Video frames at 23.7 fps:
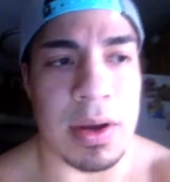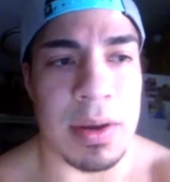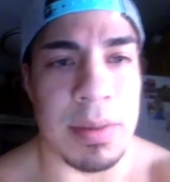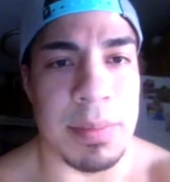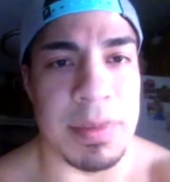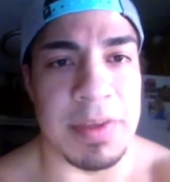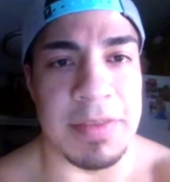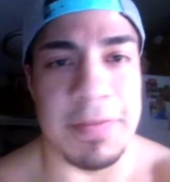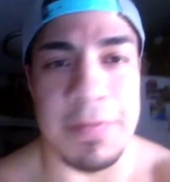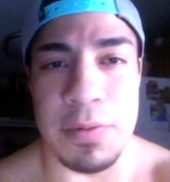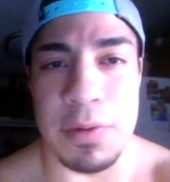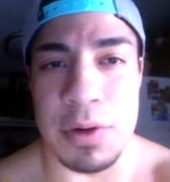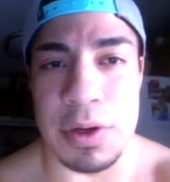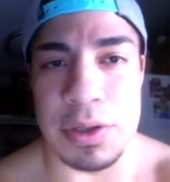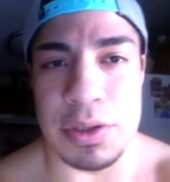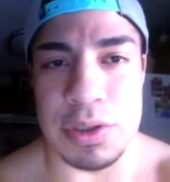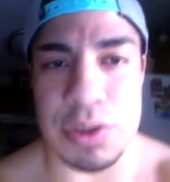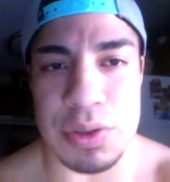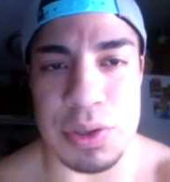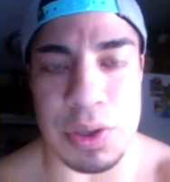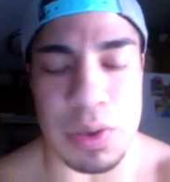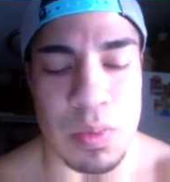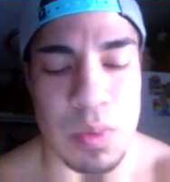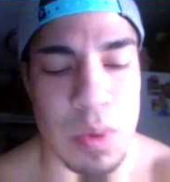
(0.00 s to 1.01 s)
before you
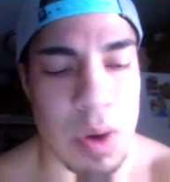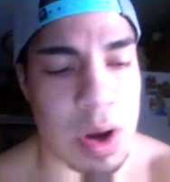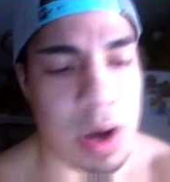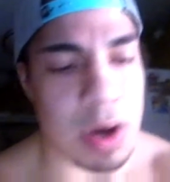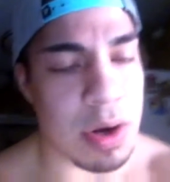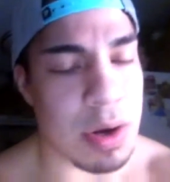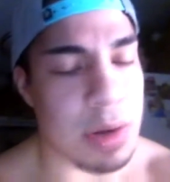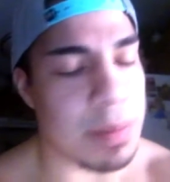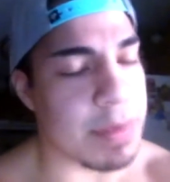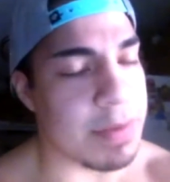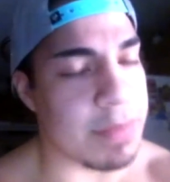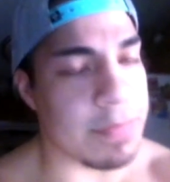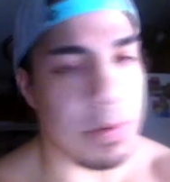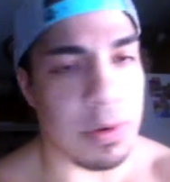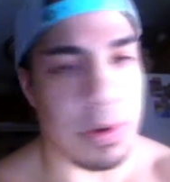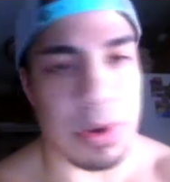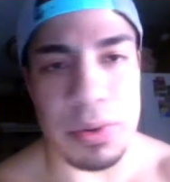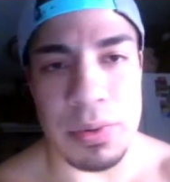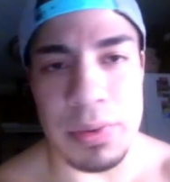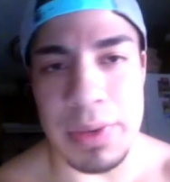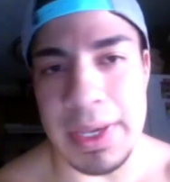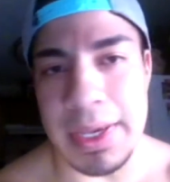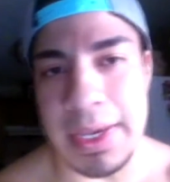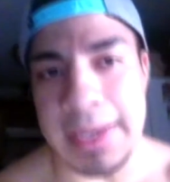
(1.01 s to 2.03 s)
drink water, before
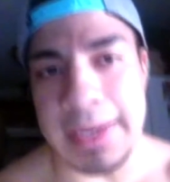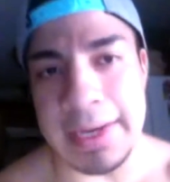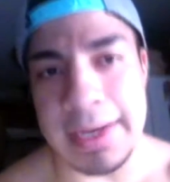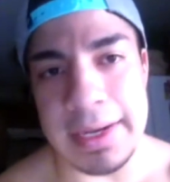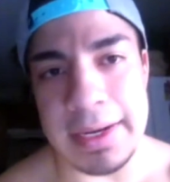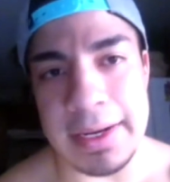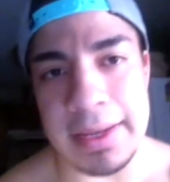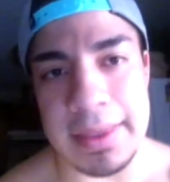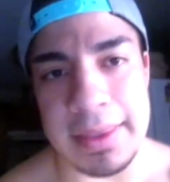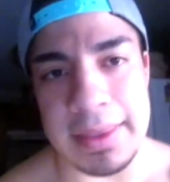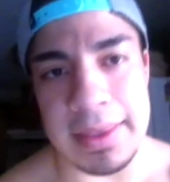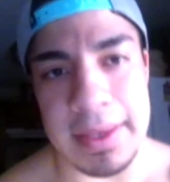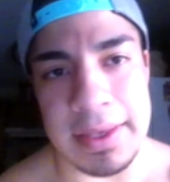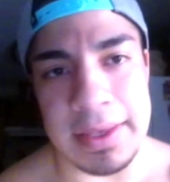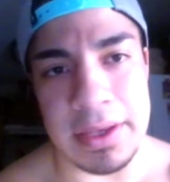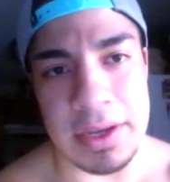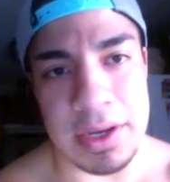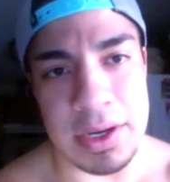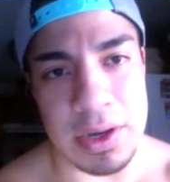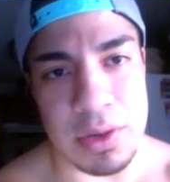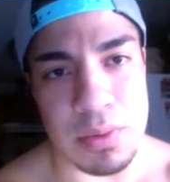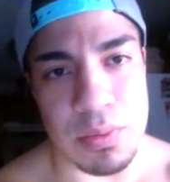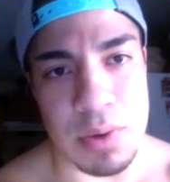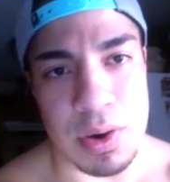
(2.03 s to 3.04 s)
you eat anything,
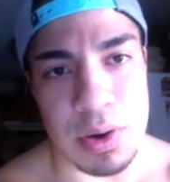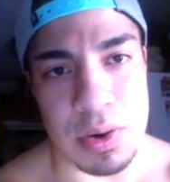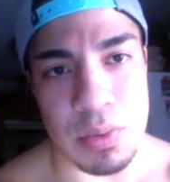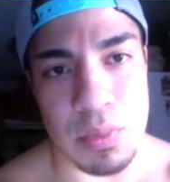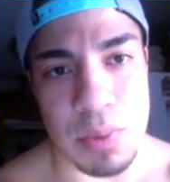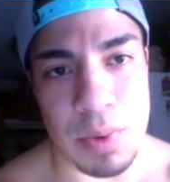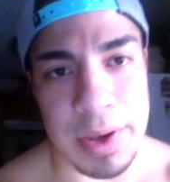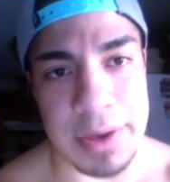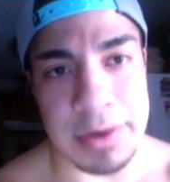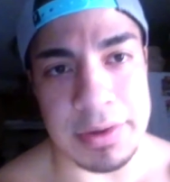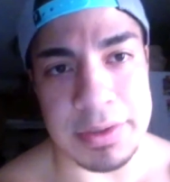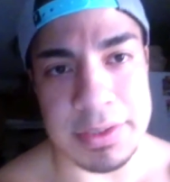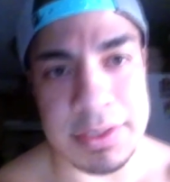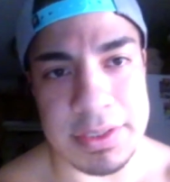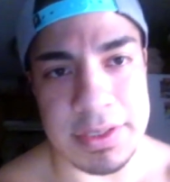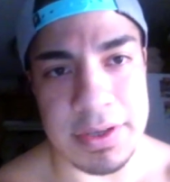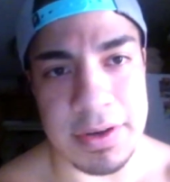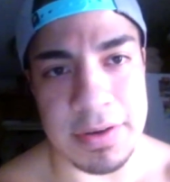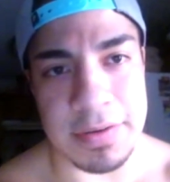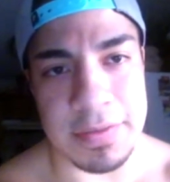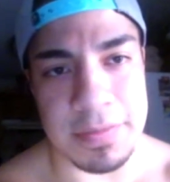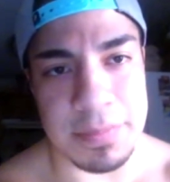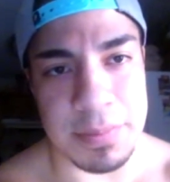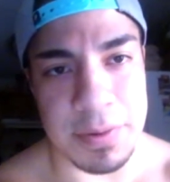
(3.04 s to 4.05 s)
you're going to want to weigh
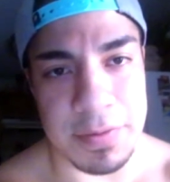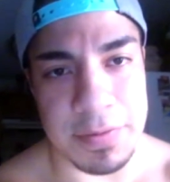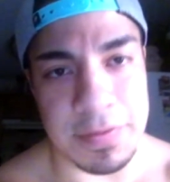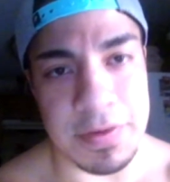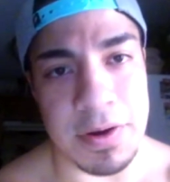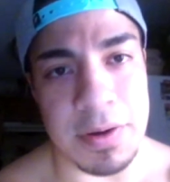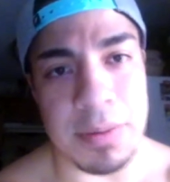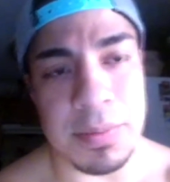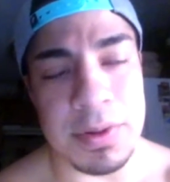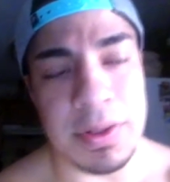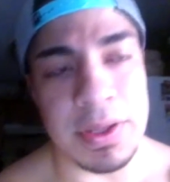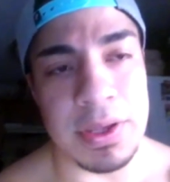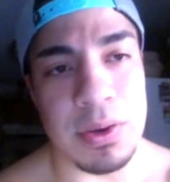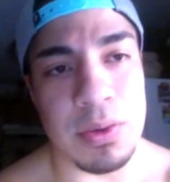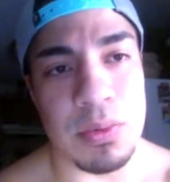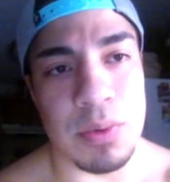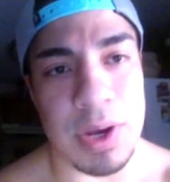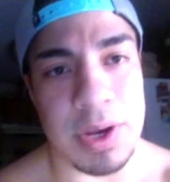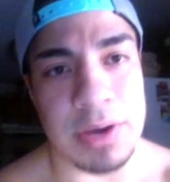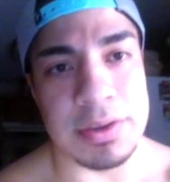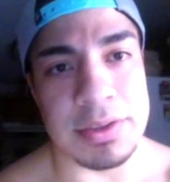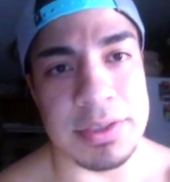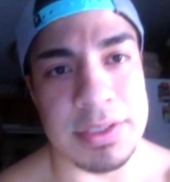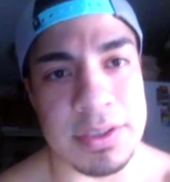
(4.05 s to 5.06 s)
yourself. Preferably
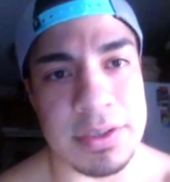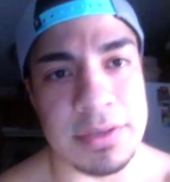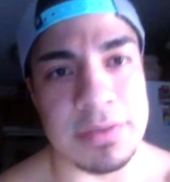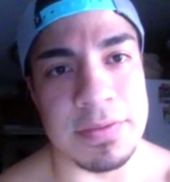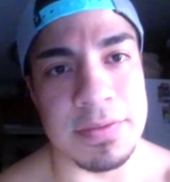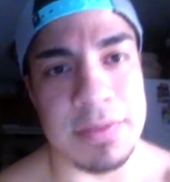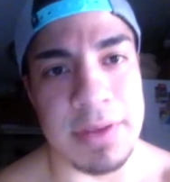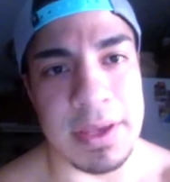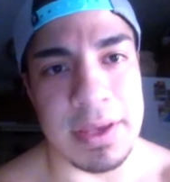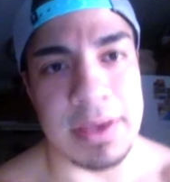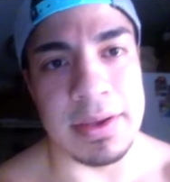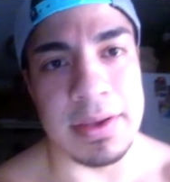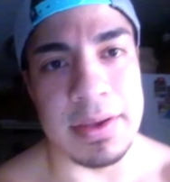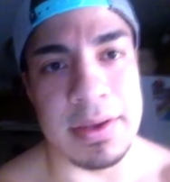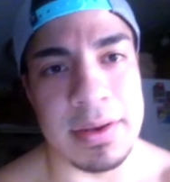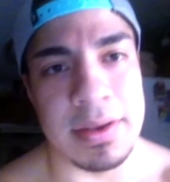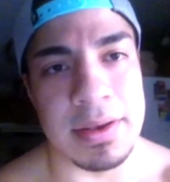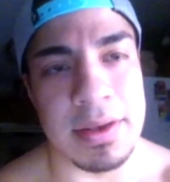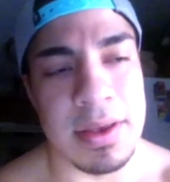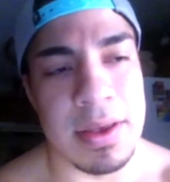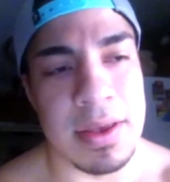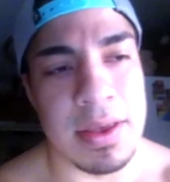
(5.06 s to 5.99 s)
weigh yourself naked.